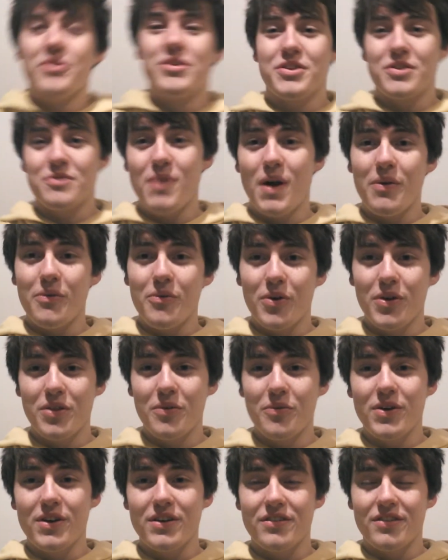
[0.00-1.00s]
which is probably one
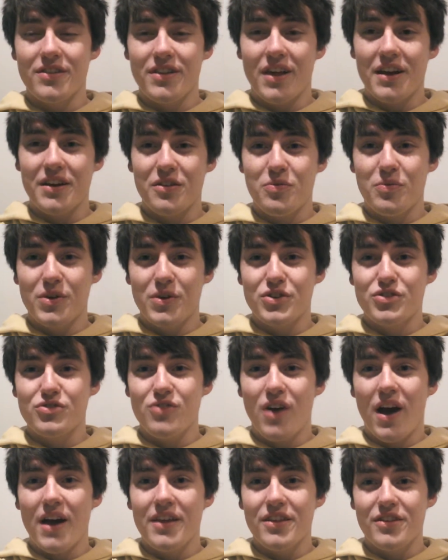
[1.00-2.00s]
of the reasons I just want to
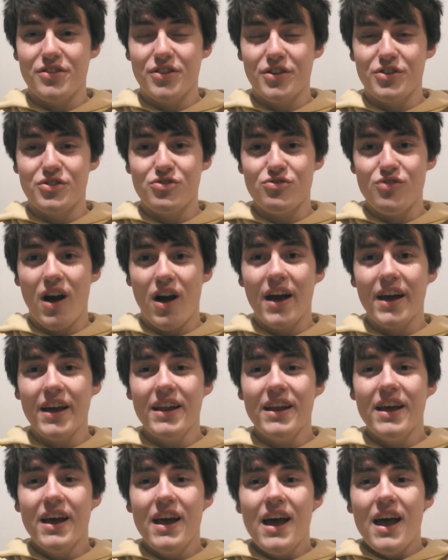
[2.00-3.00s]
try this to try
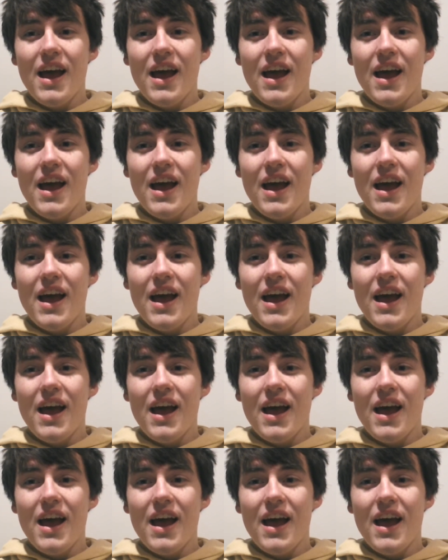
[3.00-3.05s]
it.